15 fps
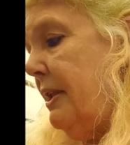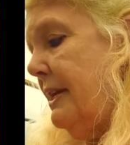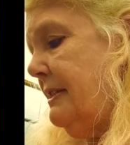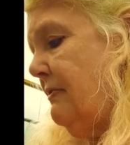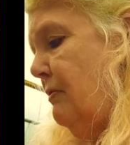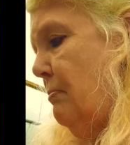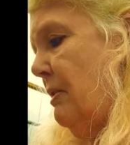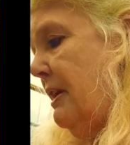
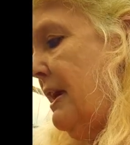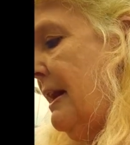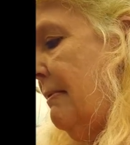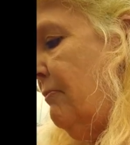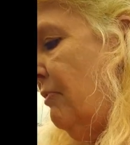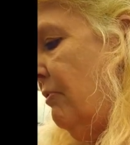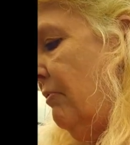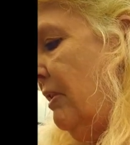that's for my
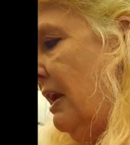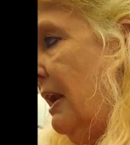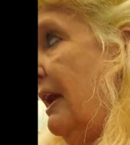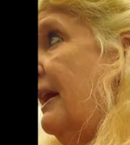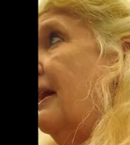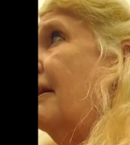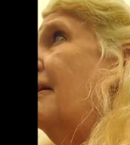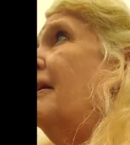camera
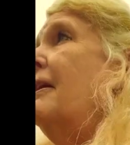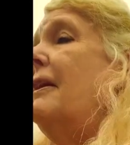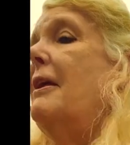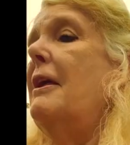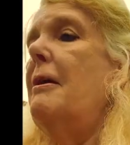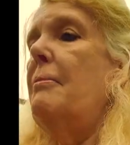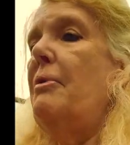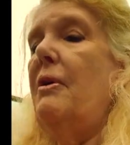really,
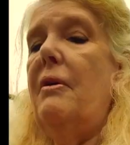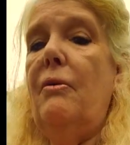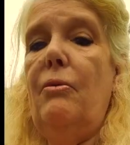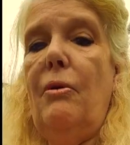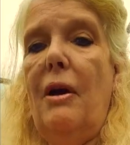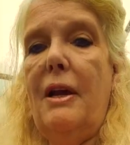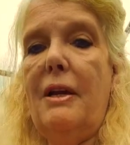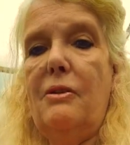but
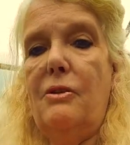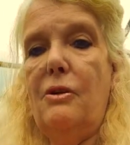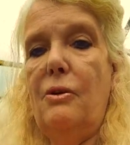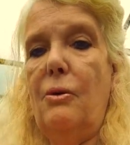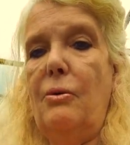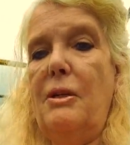all I could do